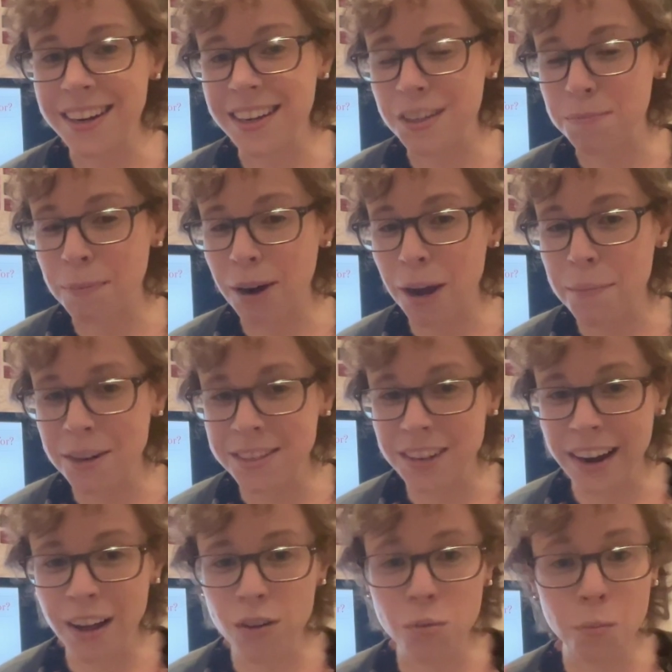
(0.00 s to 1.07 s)
Because primaries are
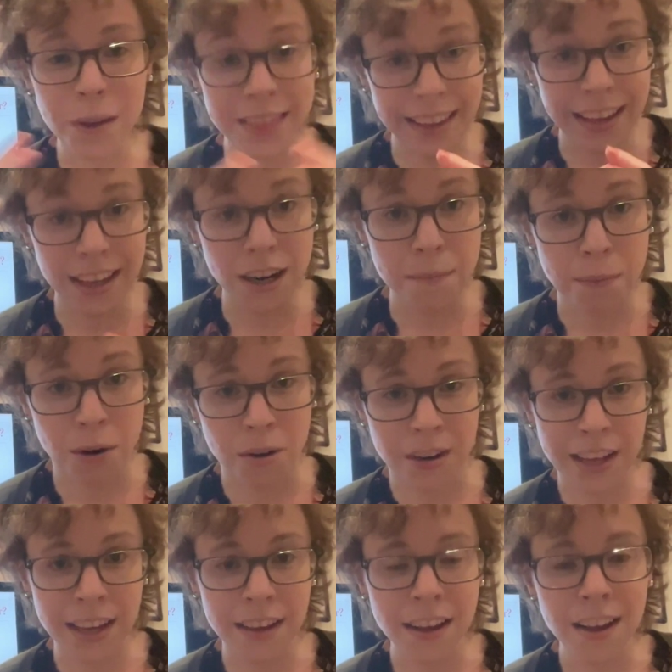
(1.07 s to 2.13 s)
held within a
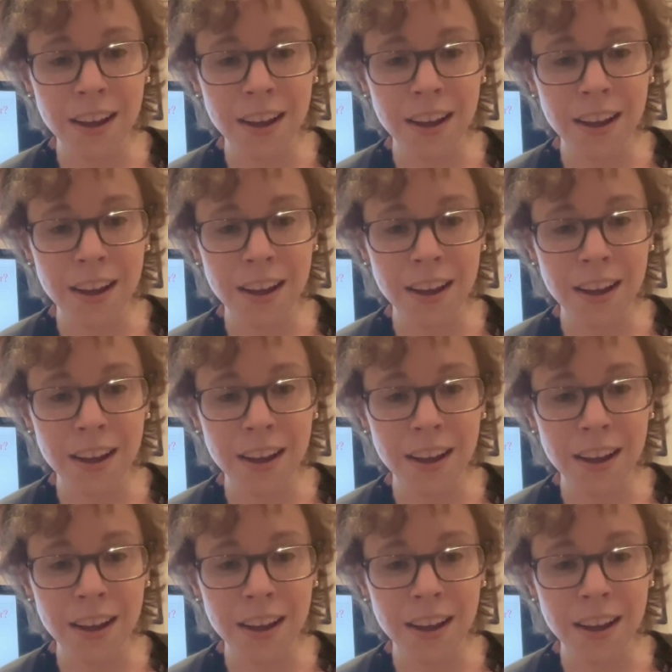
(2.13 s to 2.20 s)
party.